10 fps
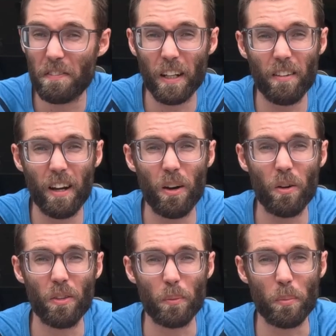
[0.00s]
of figure
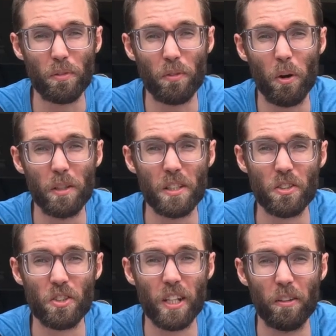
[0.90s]
out the
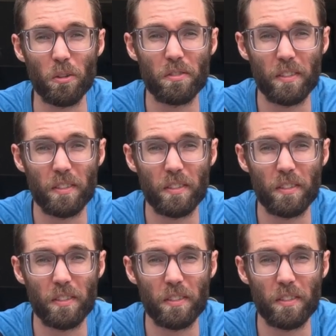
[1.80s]
performance or general